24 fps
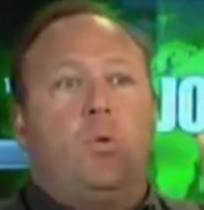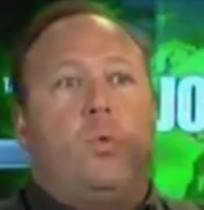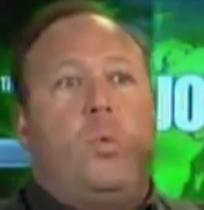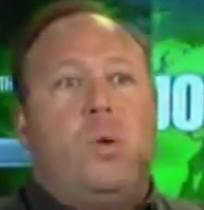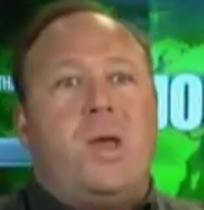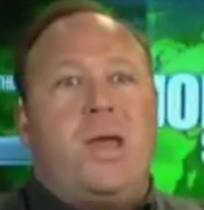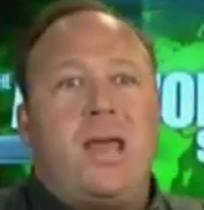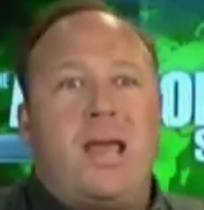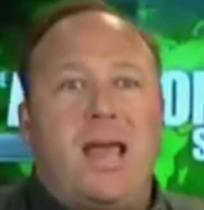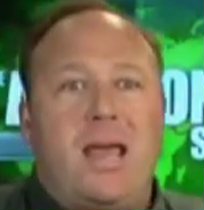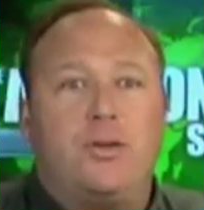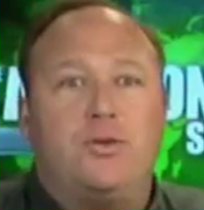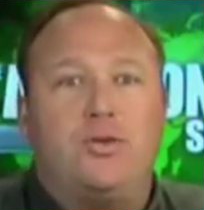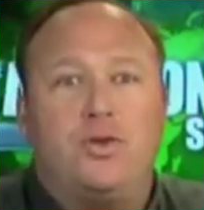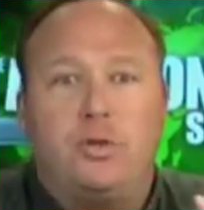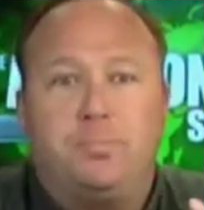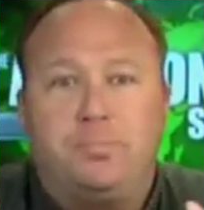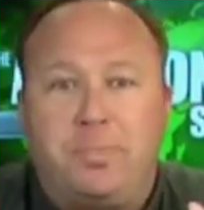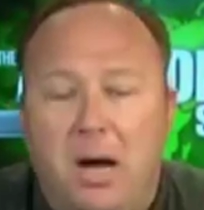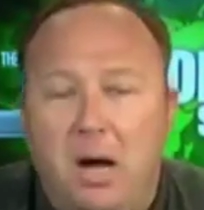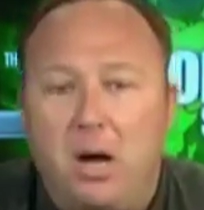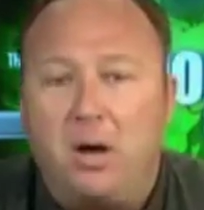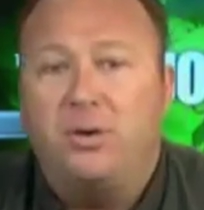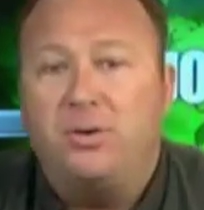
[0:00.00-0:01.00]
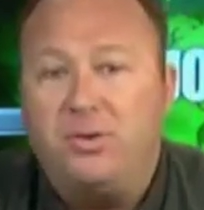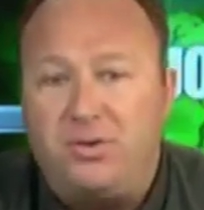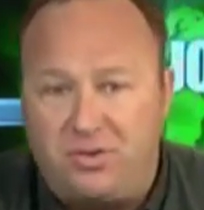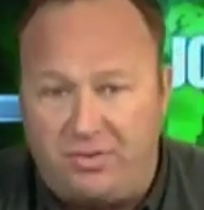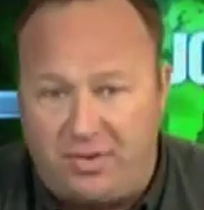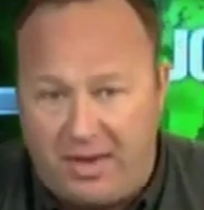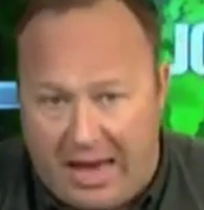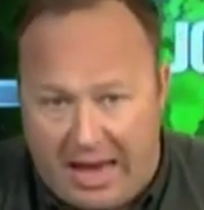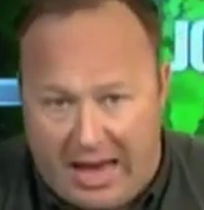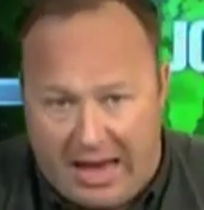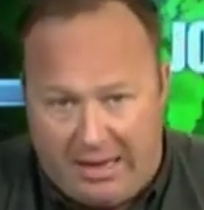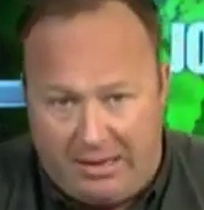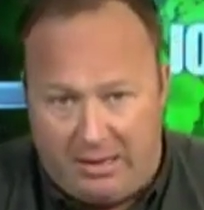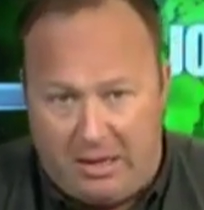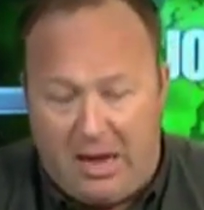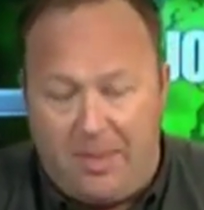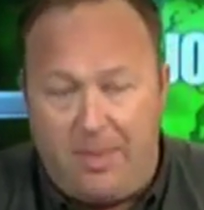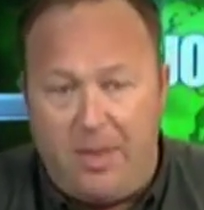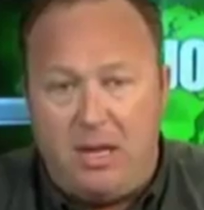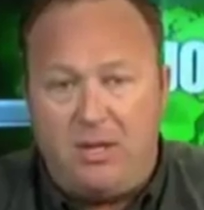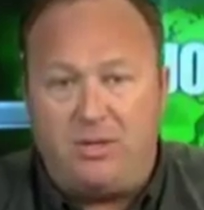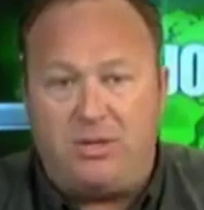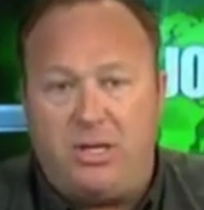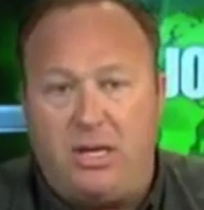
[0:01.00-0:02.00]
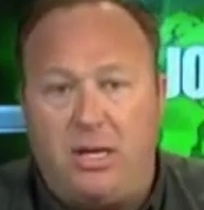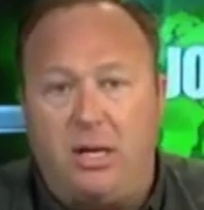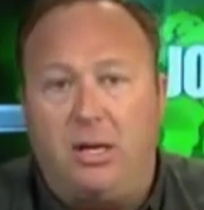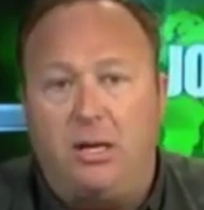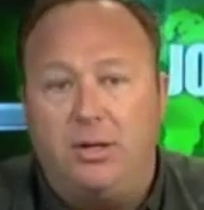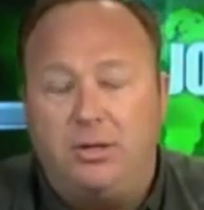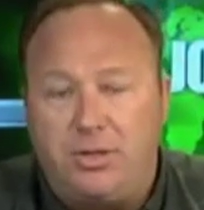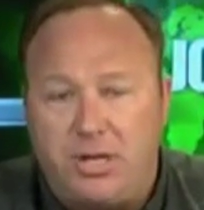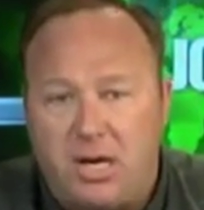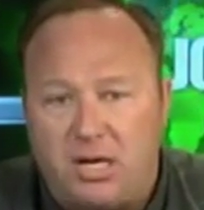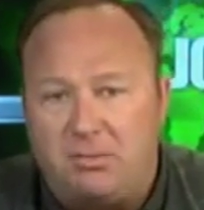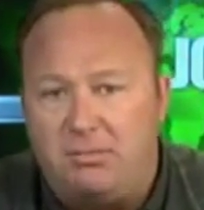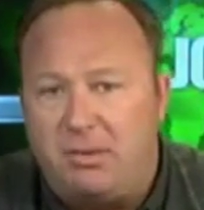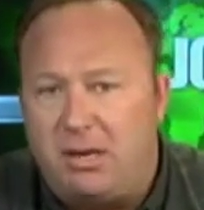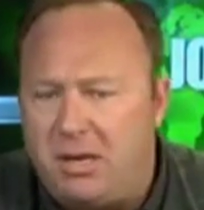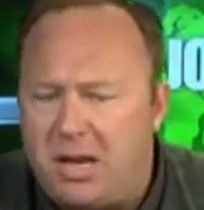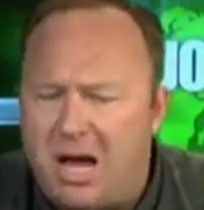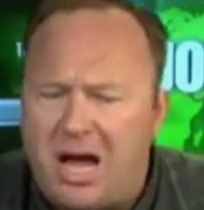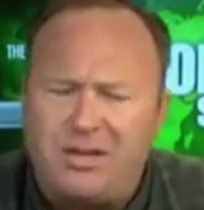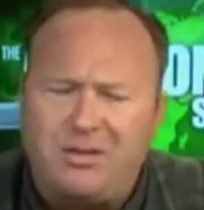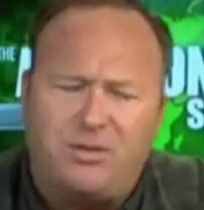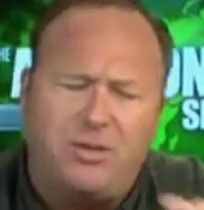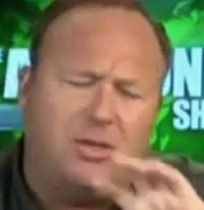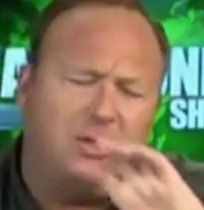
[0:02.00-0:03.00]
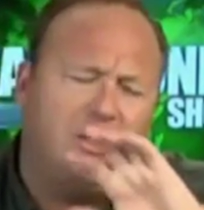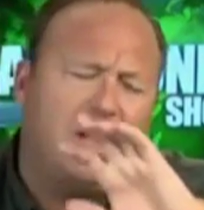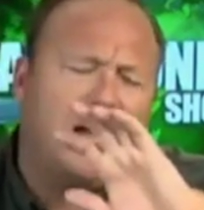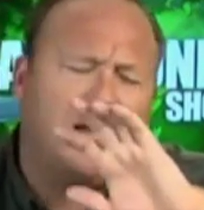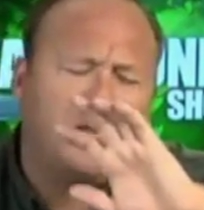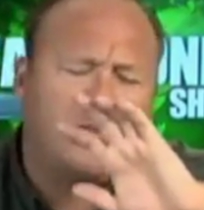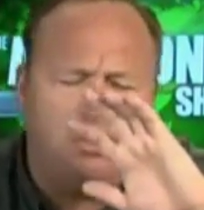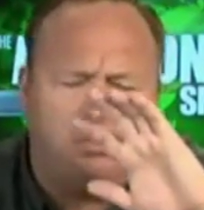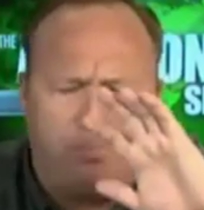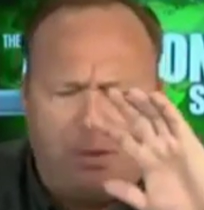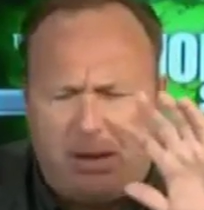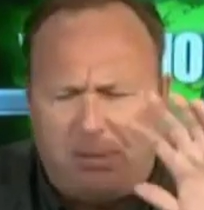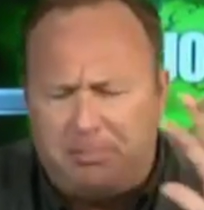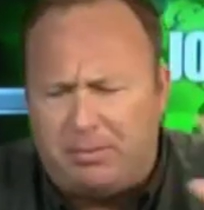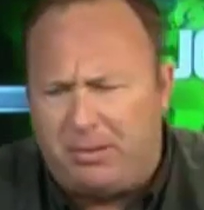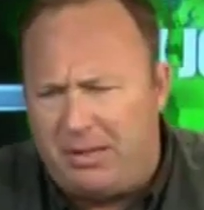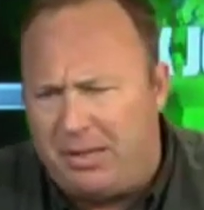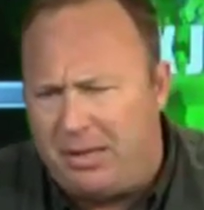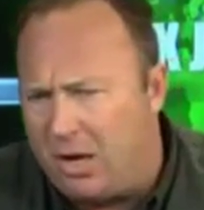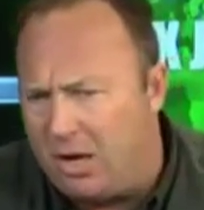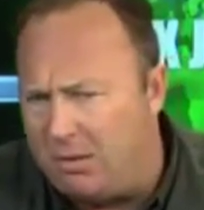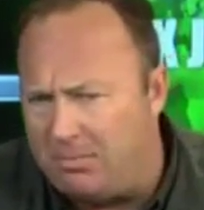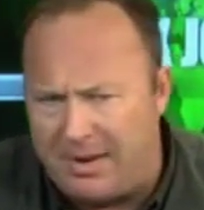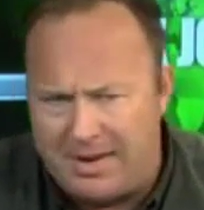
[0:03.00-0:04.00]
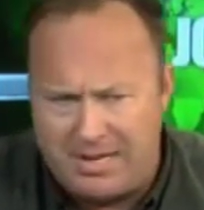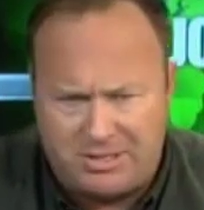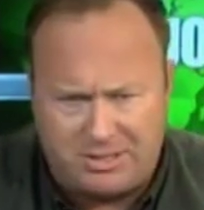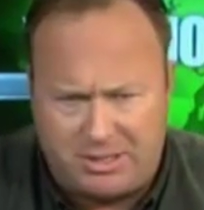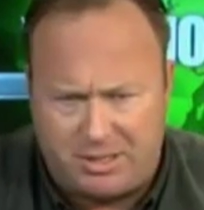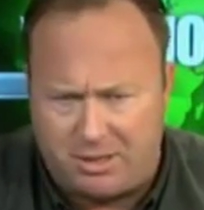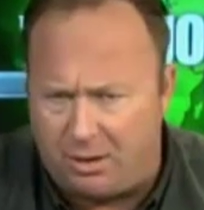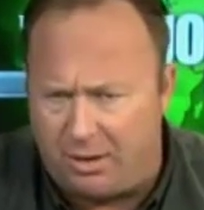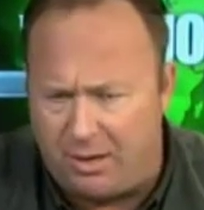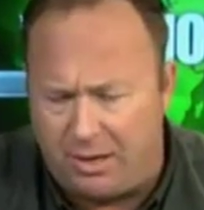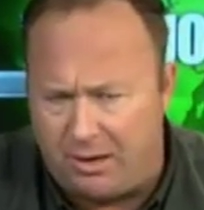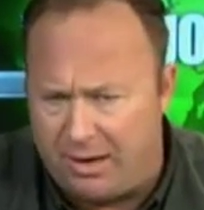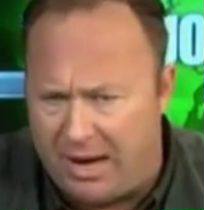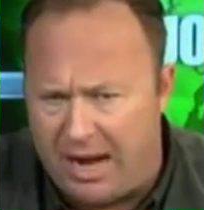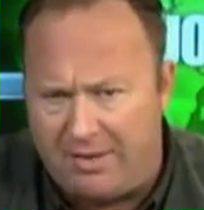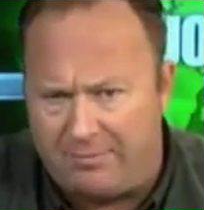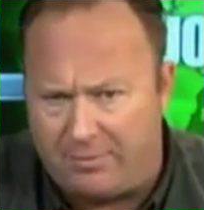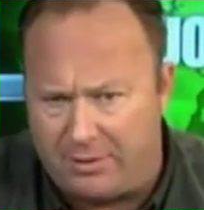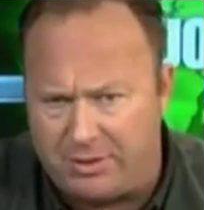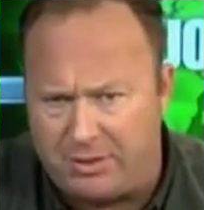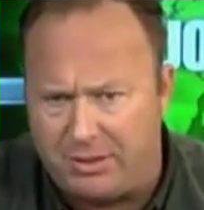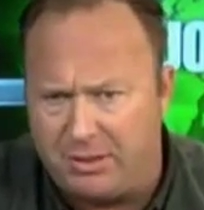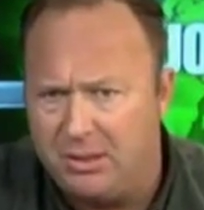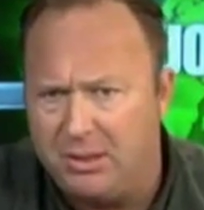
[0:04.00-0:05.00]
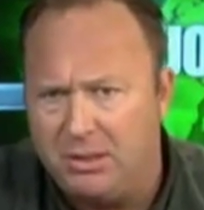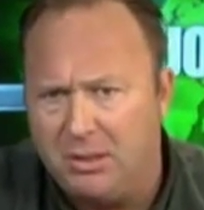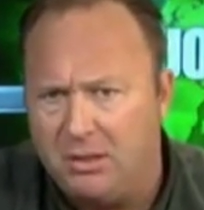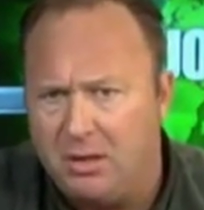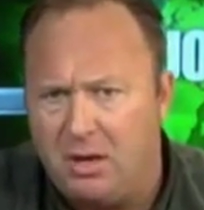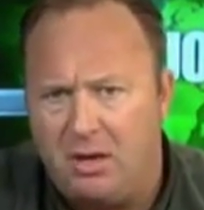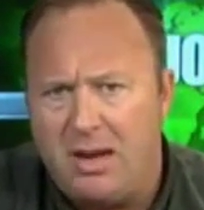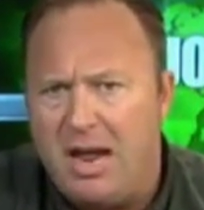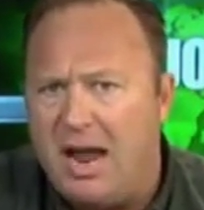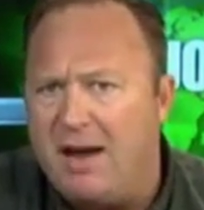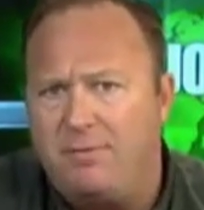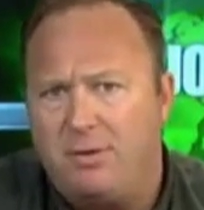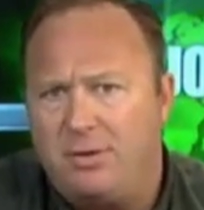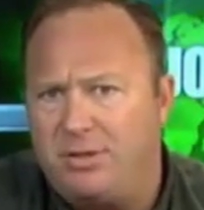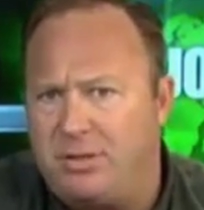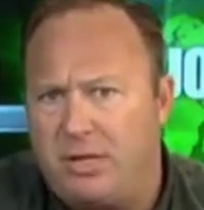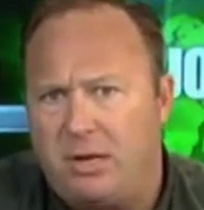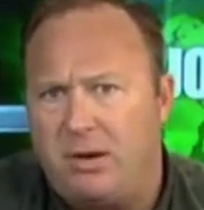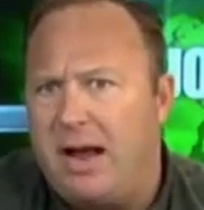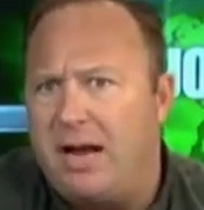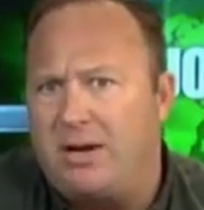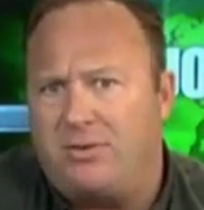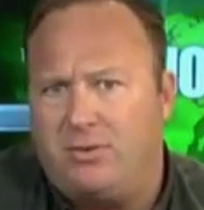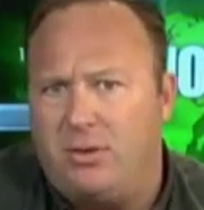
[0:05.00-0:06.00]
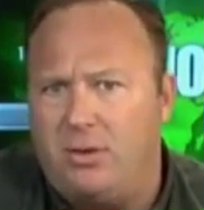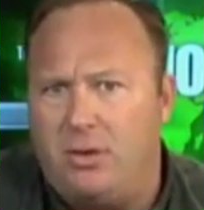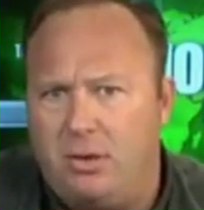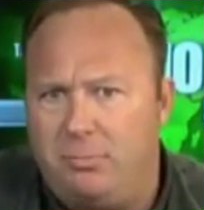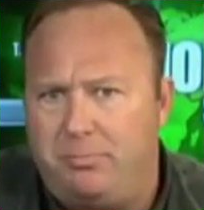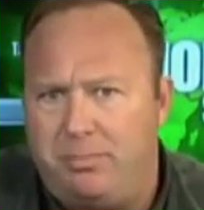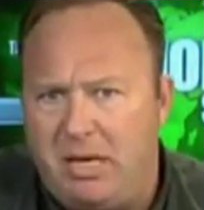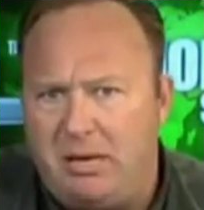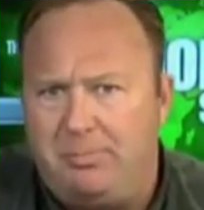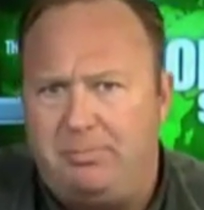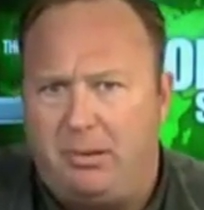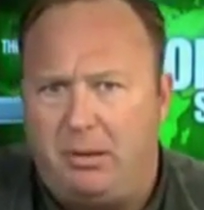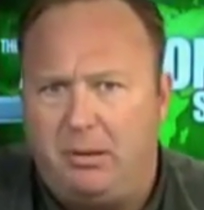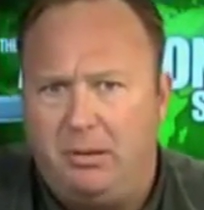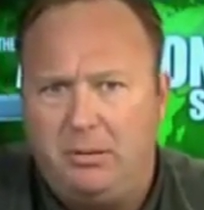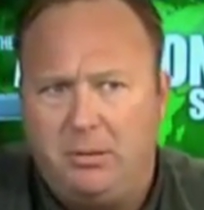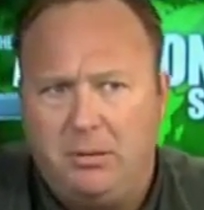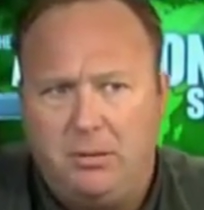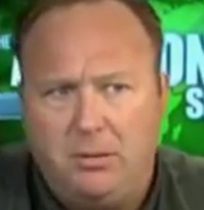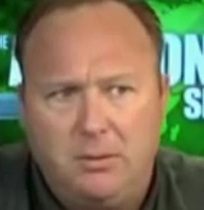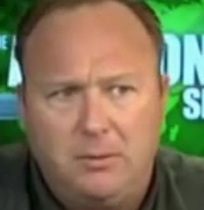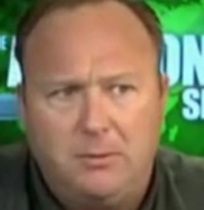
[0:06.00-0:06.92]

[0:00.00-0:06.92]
We expose that, and that it's illegitimate, not the people in Homeland Security on average. On average, they're actually good people.